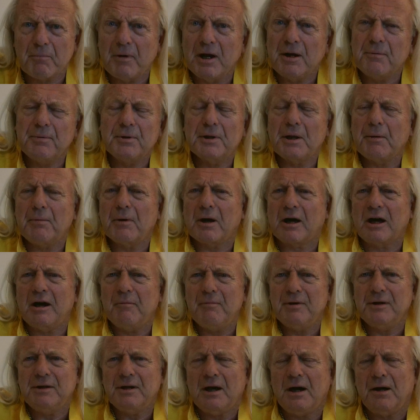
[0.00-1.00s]
Maybe they were
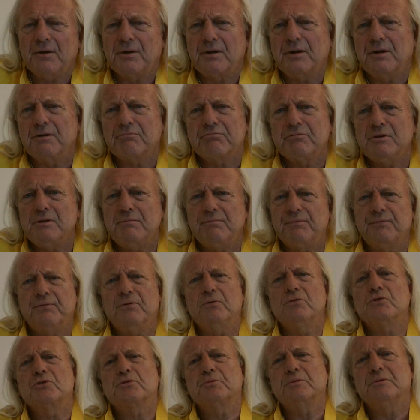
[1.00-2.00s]
coming down in the
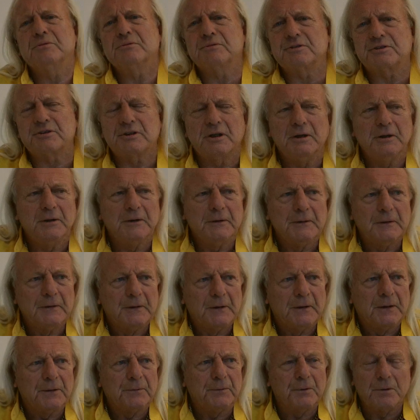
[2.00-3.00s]
reinforcements.
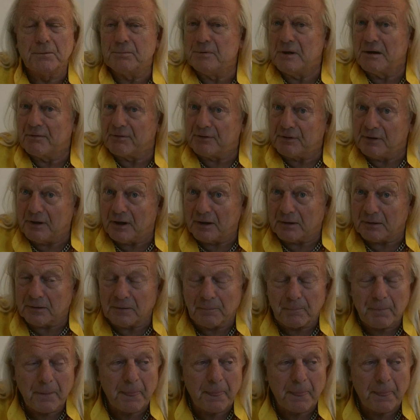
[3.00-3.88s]
We'll never know.